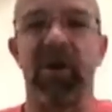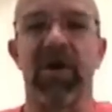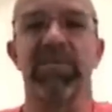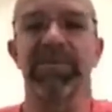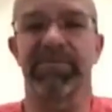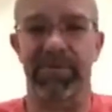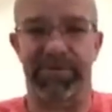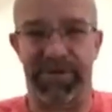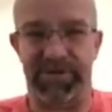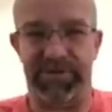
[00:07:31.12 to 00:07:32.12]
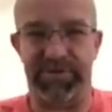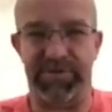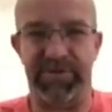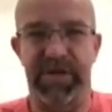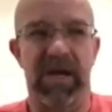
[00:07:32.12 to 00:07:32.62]
armed
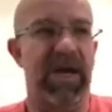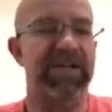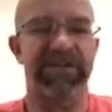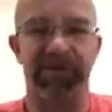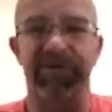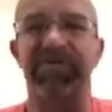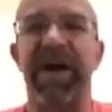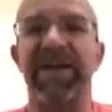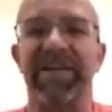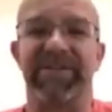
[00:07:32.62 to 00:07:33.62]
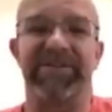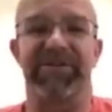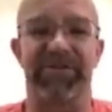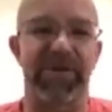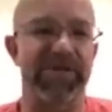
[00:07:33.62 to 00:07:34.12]
protesters. I saw fighting in the
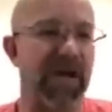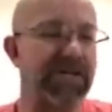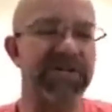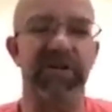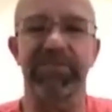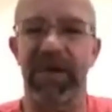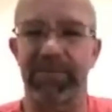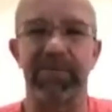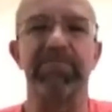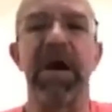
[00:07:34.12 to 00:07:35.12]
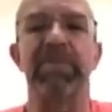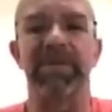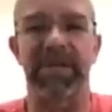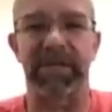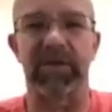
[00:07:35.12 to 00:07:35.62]
streets. I saw people
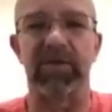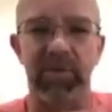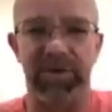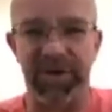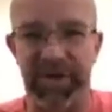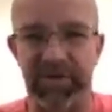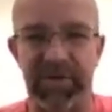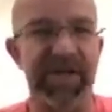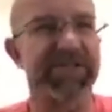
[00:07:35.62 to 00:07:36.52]
pummeling one another.